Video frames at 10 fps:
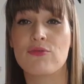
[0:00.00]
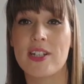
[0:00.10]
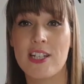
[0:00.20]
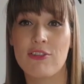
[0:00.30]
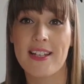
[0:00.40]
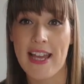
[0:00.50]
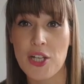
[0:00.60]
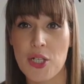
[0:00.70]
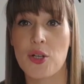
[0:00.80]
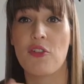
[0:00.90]

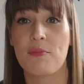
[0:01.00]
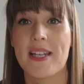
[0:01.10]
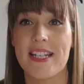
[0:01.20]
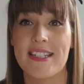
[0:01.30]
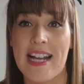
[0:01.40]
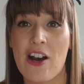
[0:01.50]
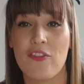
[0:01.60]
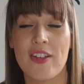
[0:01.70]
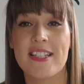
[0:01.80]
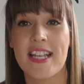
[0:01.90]
recreation of Mindy's
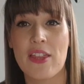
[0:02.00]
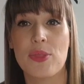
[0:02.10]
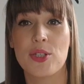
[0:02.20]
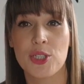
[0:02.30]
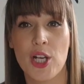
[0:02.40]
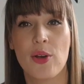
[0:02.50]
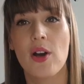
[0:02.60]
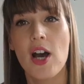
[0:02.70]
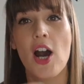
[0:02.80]
outfits in the show,